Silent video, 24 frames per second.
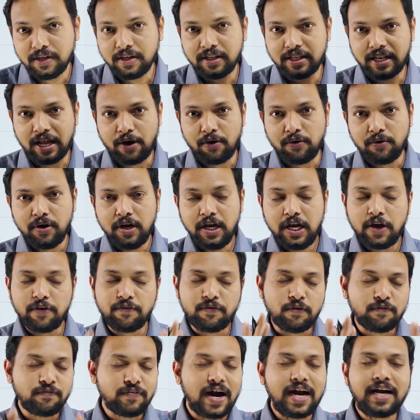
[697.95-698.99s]
Now, if
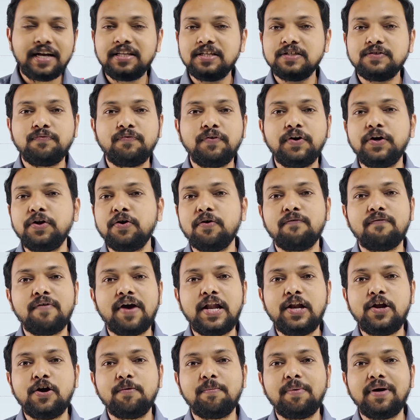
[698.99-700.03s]
you find this video
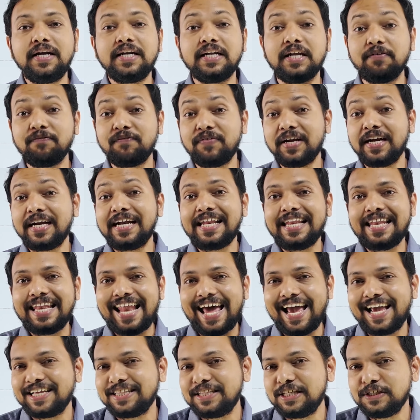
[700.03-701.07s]
valuable, definitely
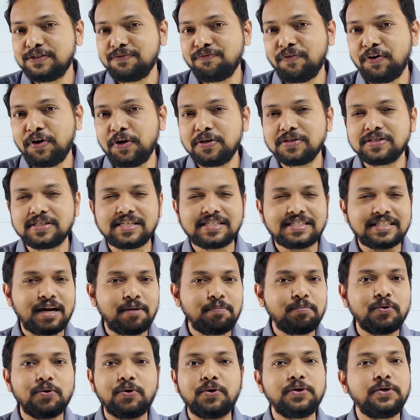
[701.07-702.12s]
like this video,
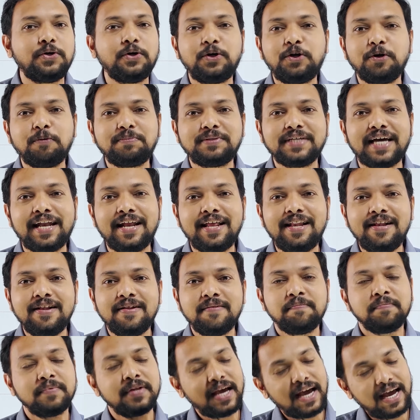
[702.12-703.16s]
subscribe to our YouTube channel,
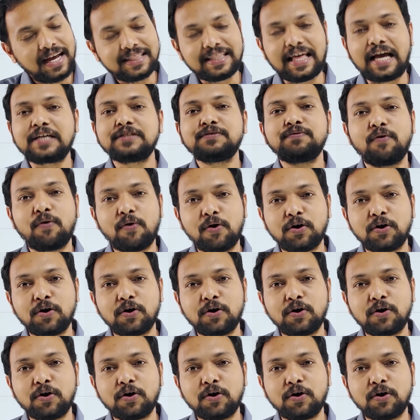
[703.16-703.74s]
and thanks for